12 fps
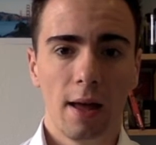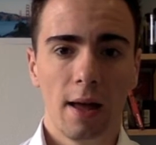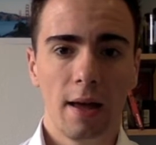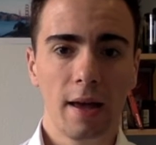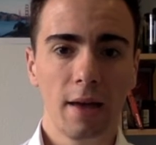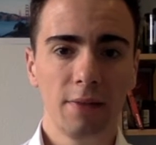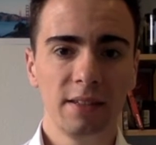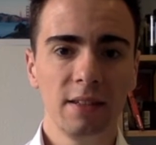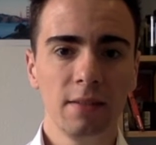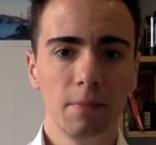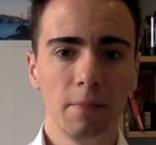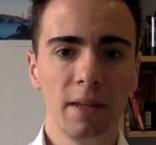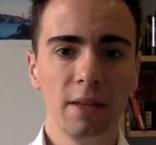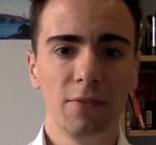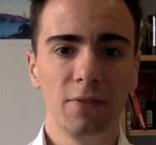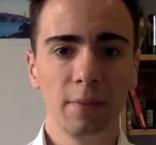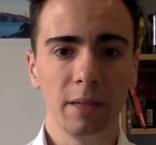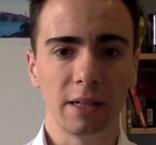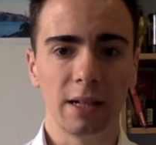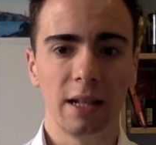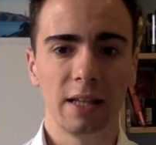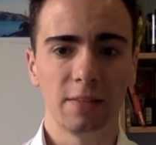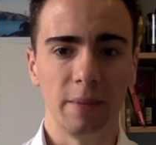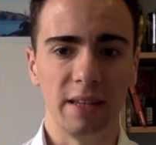I have seen many female
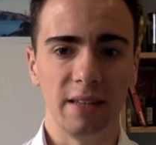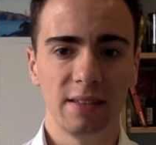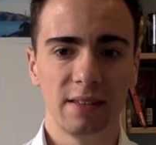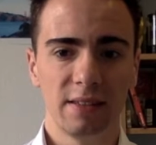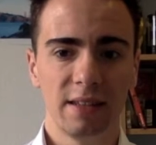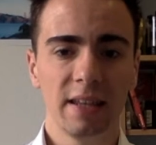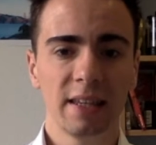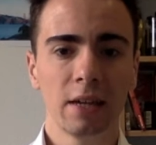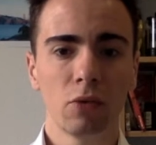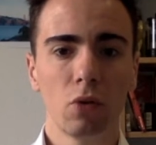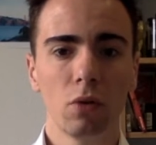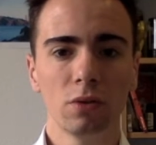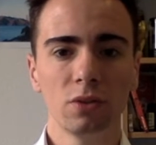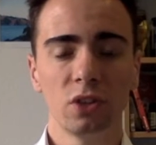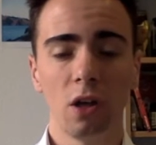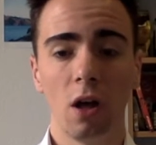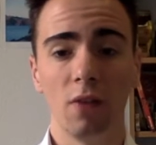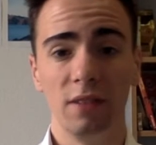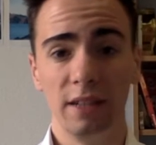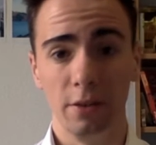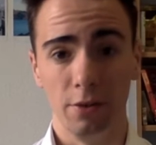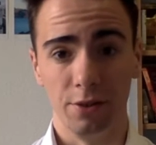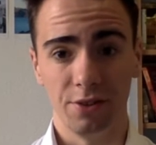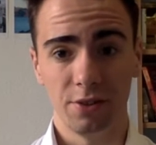classmates taking roles of
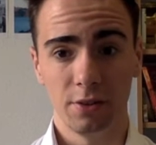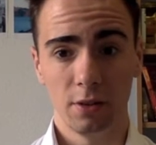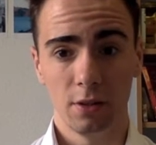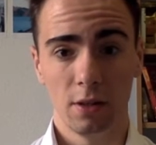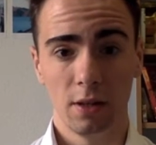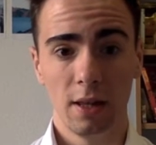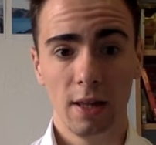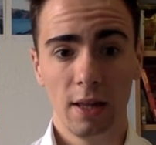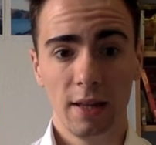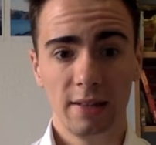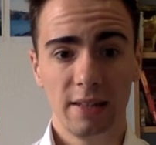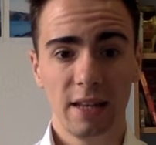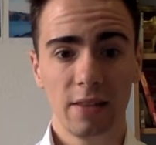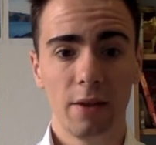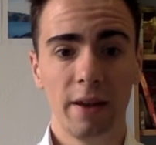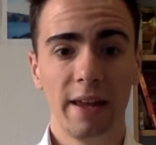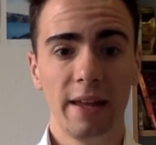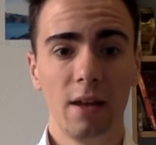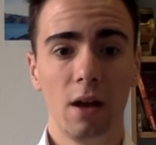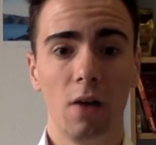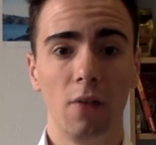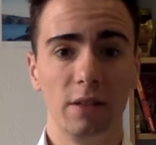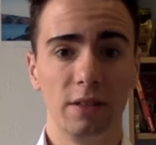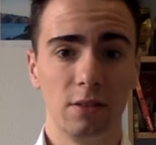leaders, take the head
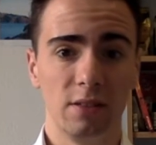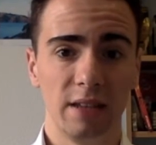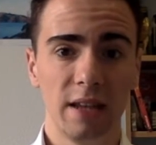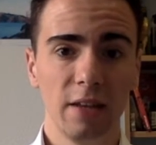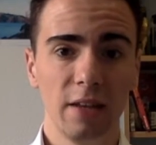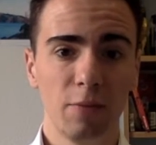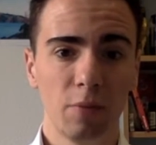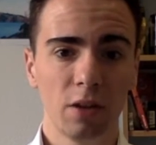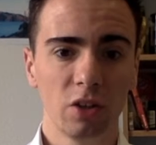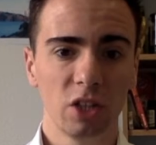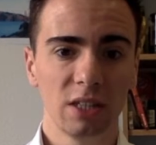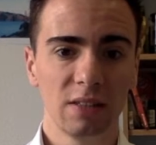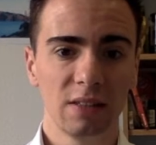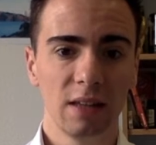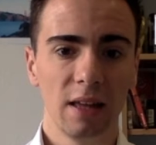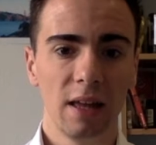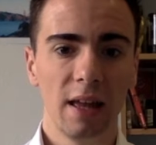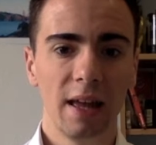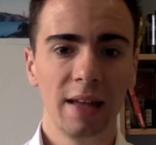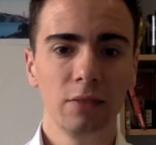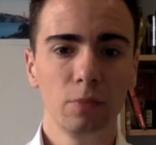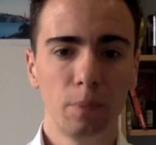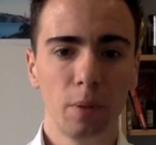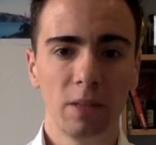of associative projects, and do
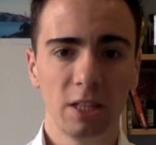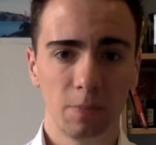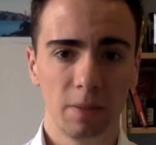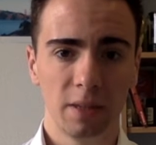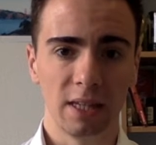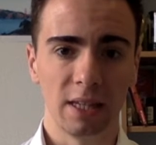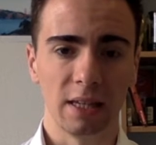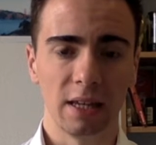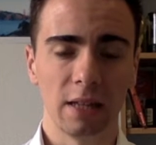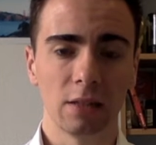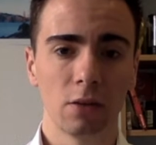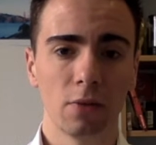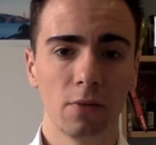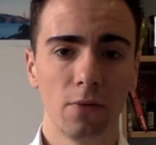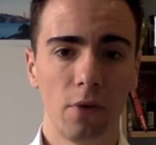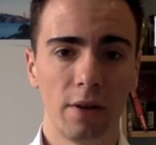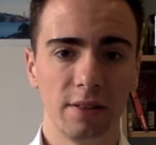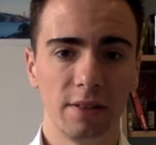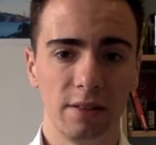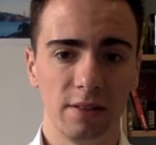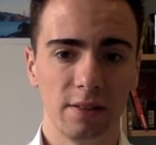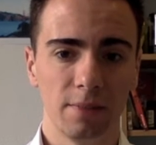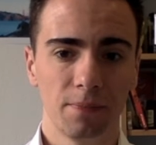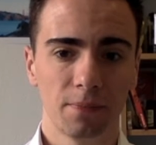public speaking in conferences.